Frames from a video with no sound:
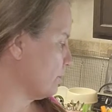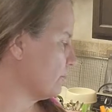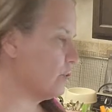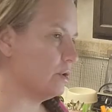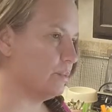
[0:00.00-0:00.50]

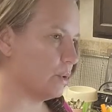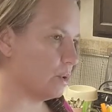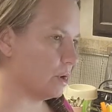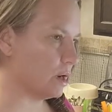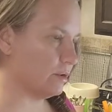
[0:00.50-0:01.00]
3rd
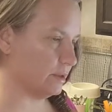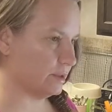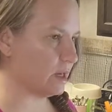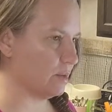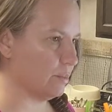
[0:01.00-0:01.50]
pour, or the
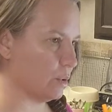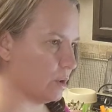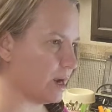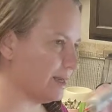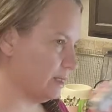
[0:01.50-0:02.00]
2nd
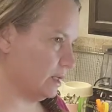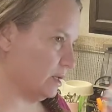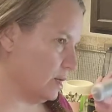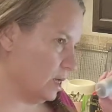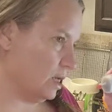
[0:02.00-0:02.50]
pour, I did
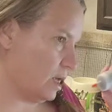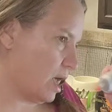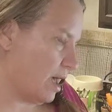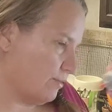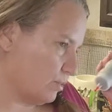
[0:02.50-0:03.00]

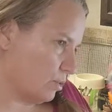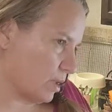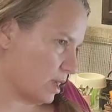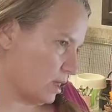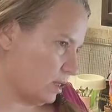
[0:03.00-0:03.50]
have
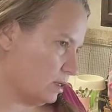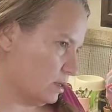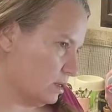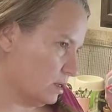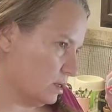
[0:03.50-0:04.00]
gray
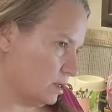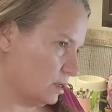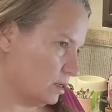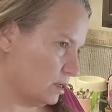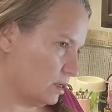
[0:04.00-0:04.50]

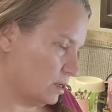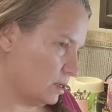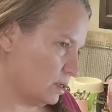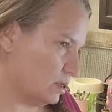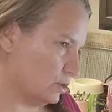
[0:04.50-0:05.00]

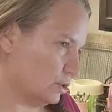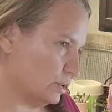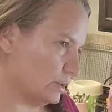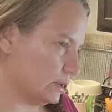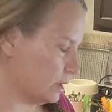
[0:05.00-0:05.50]

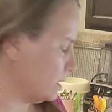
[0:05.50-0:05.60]
introduced in